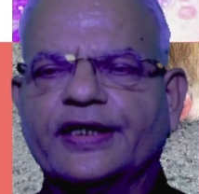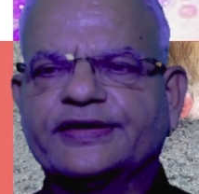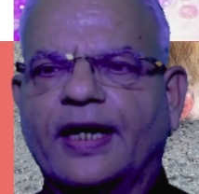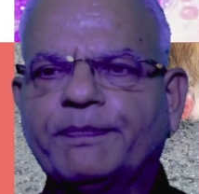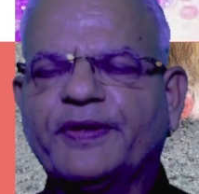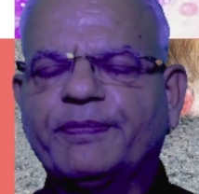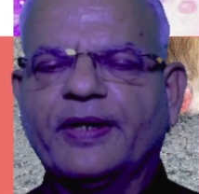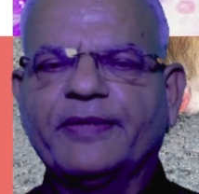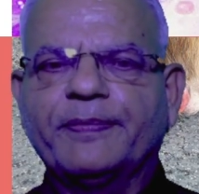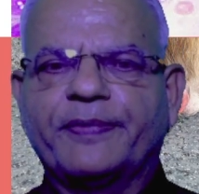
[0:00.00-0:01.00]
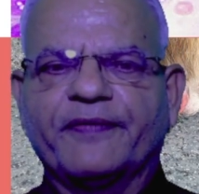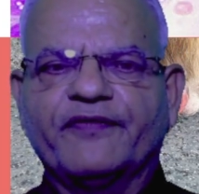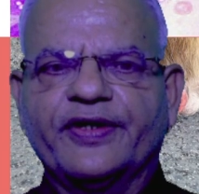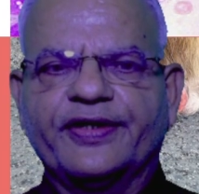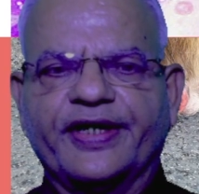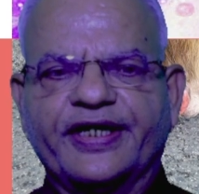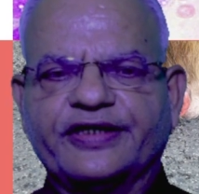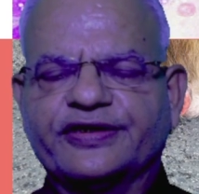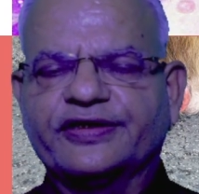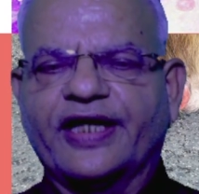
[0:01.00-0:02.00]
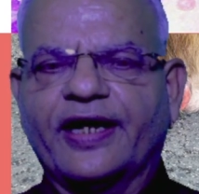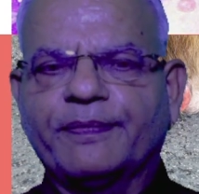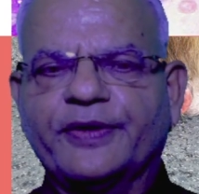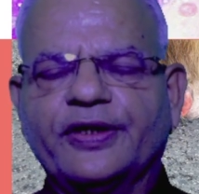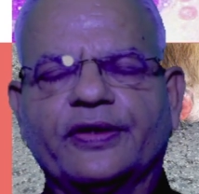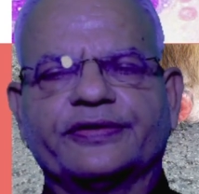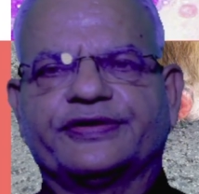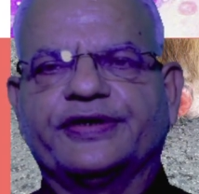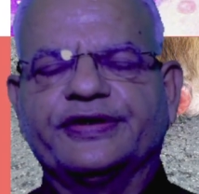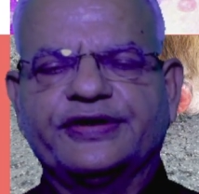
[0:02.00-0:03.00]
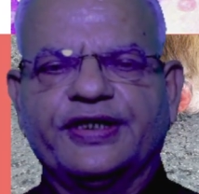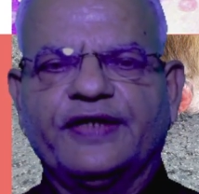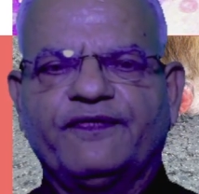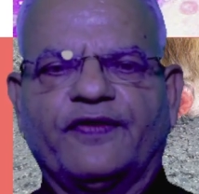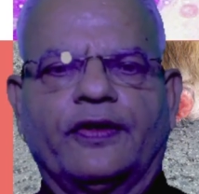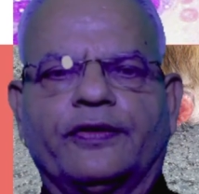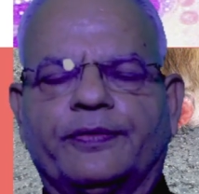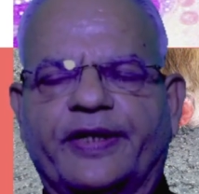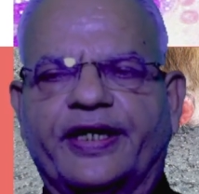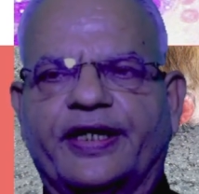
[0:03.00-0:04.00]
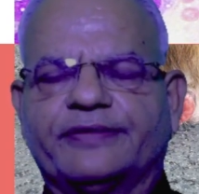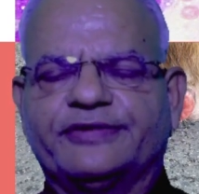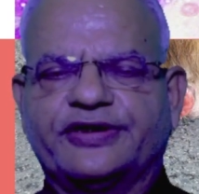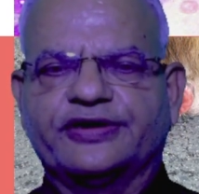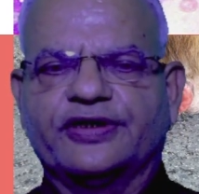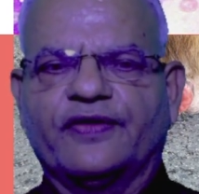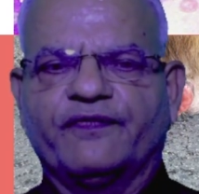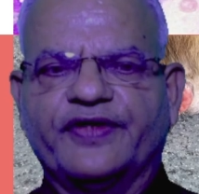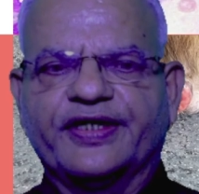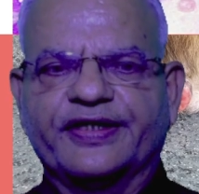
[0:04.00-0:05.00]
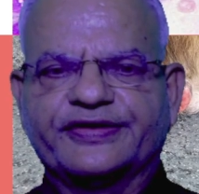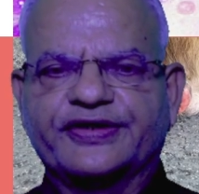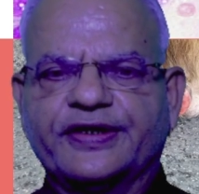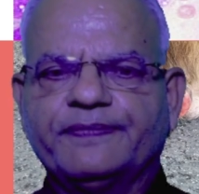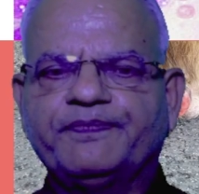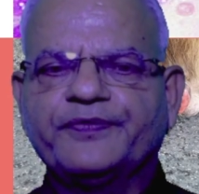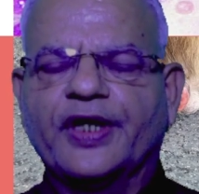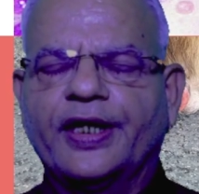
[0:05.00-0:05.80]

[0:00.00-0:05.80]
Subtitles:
Some people may prefer radiation therapy or surgery followed by administration of vincristine.